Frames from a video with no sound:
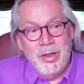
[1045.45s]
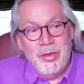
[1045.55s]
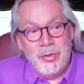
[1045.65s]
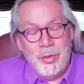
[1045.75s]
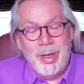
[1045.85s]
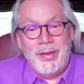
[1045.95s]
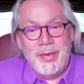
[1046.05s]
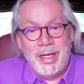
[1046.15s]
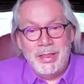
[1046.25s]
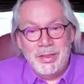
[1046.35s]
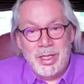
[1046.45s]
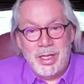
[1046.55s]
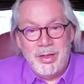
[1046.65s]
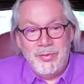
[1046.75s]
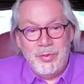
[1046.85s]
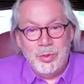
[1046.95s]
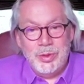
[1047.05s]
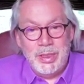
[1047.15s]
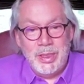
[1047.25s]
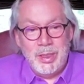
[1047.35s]
throughout that entire
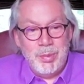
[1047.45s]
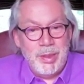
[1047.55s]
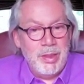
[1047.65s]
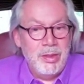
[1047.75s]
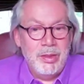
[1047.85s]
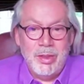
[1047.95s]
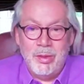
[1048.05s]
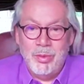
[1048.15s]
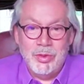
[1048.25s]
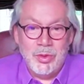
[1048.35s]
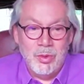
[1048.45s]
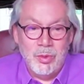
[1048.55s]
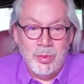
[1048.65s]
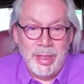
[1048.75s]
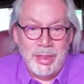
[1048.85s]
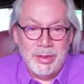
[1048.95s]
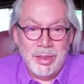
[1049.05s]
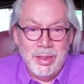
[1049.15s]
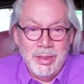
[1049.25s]
14 year period and was always,